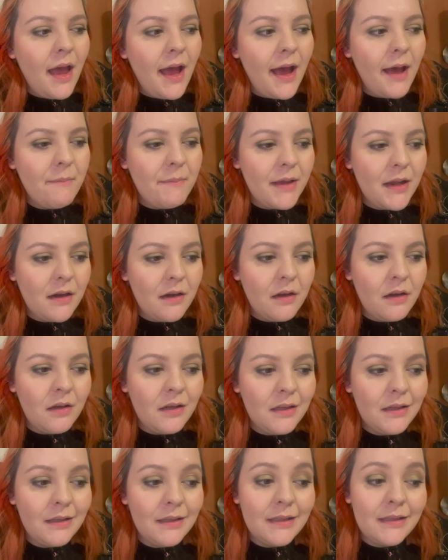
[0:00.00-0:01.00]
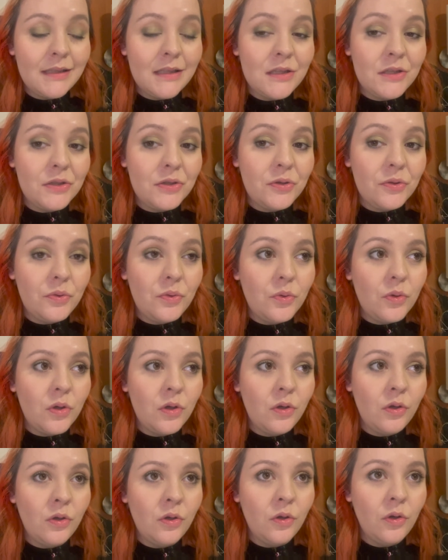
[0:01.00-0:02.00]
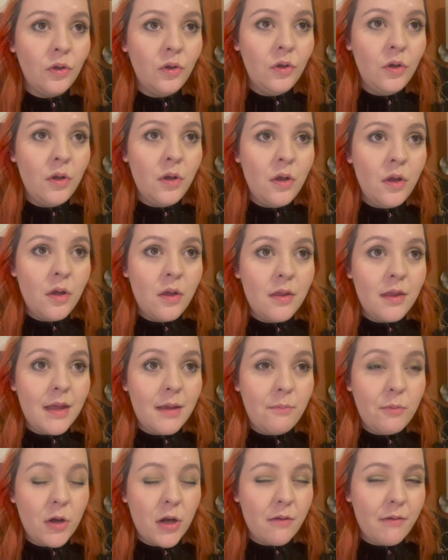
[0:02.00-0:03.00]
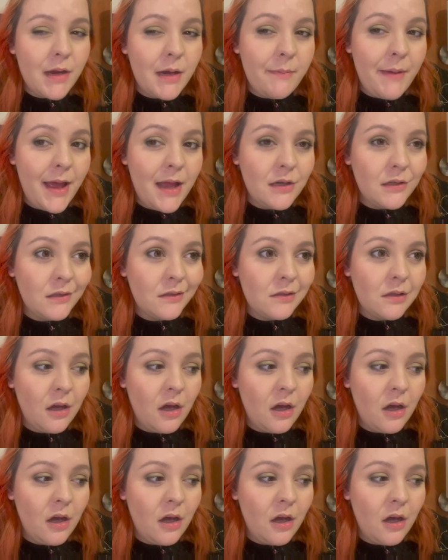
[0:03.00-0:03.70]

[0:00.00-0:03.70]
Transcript: I've been listening to the buddy read pages